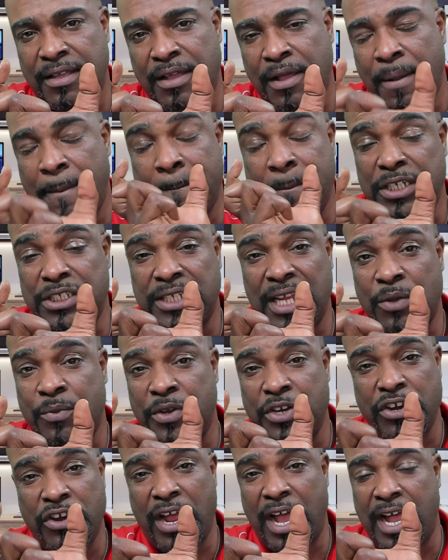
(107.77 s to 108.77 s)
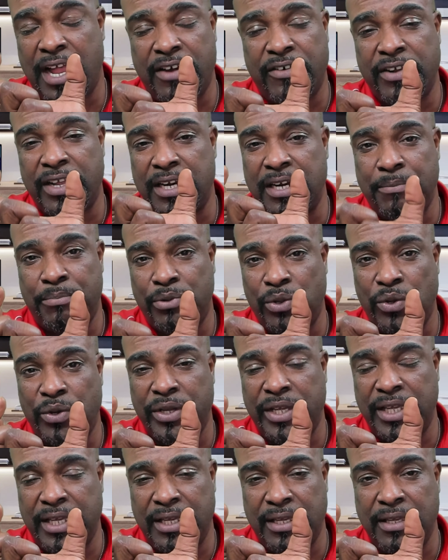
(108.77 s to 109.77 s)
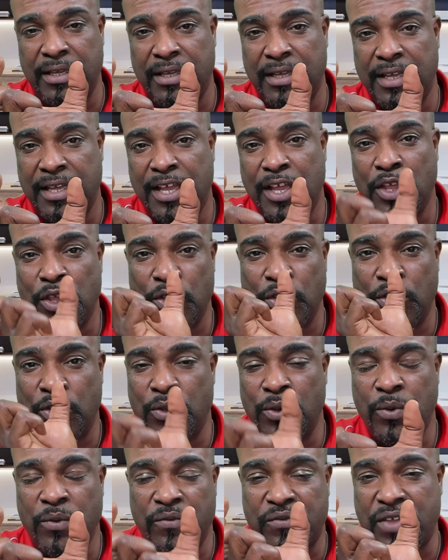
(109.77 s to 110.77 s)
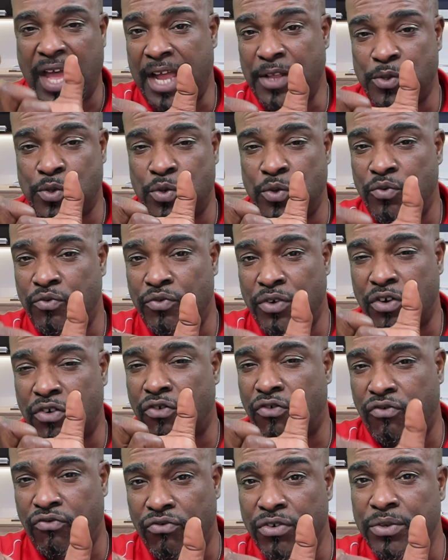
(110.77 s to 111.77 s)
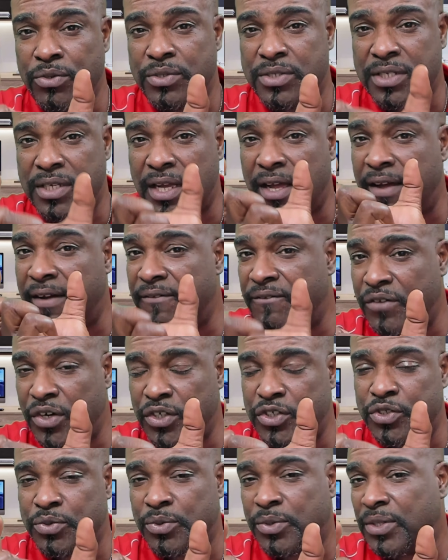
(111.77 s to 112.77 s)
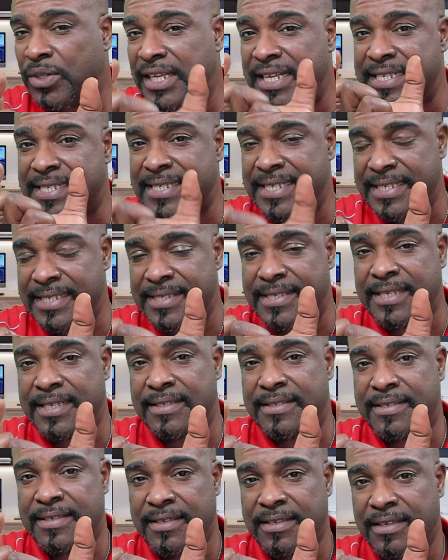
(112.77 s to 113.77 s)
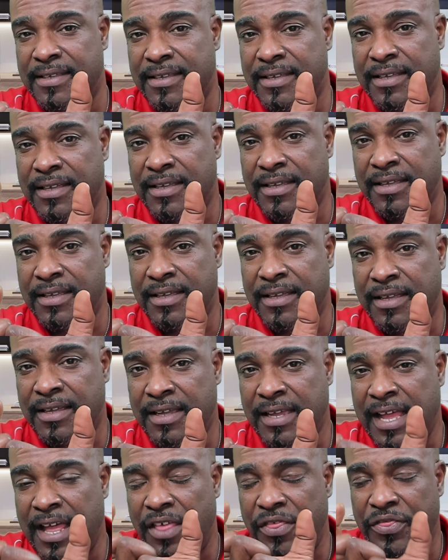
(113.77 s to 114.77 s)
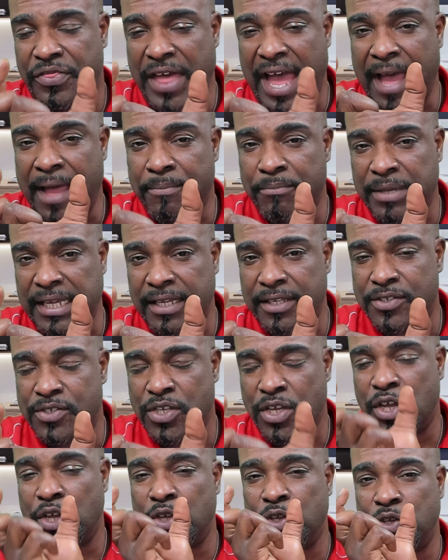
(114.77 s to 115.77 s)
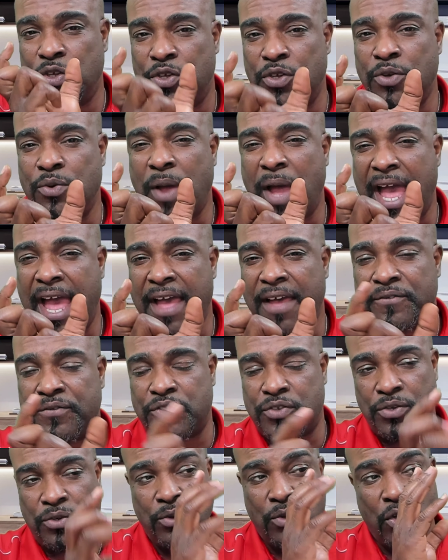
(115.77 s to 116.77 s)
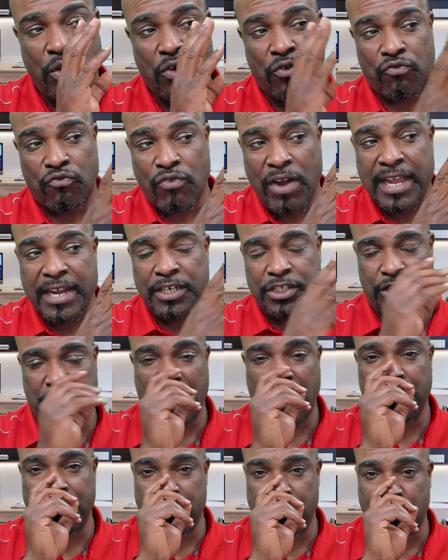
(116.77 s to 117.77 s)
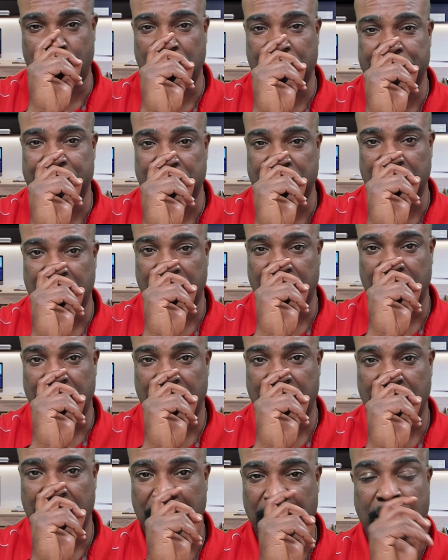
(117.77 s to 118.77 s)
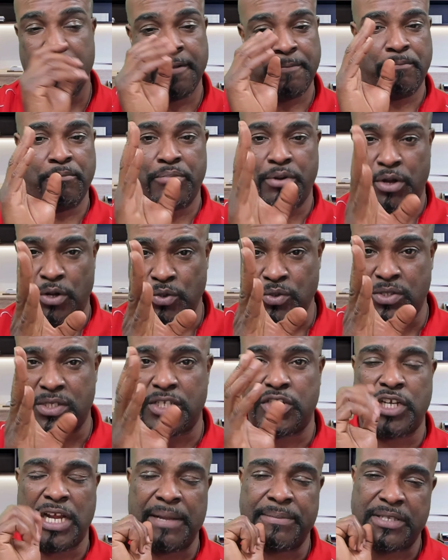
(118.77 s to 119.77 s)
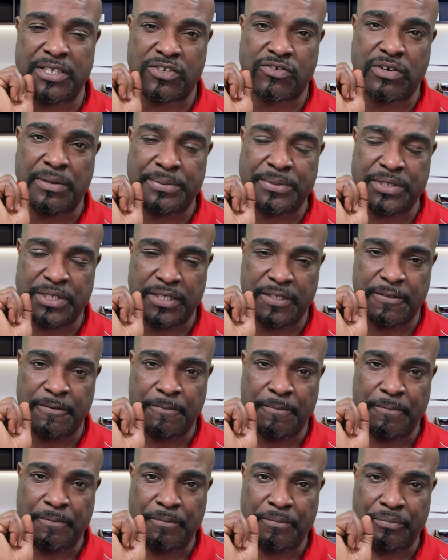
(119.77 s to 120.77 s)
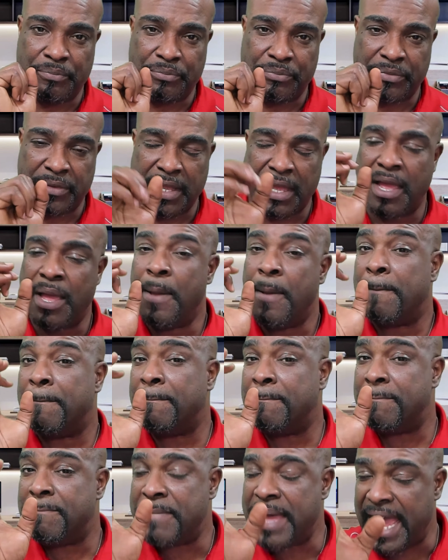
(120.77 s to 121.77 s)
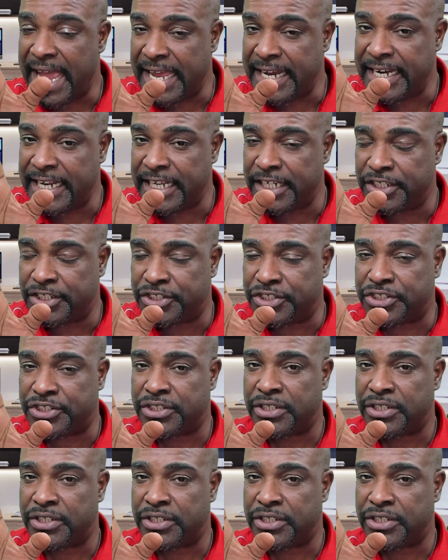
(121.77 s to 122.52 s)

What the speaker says: Much like when you're hiring an employee, you've got to recruit a virtual assistant. That means you have to write a job description, post a job description, manage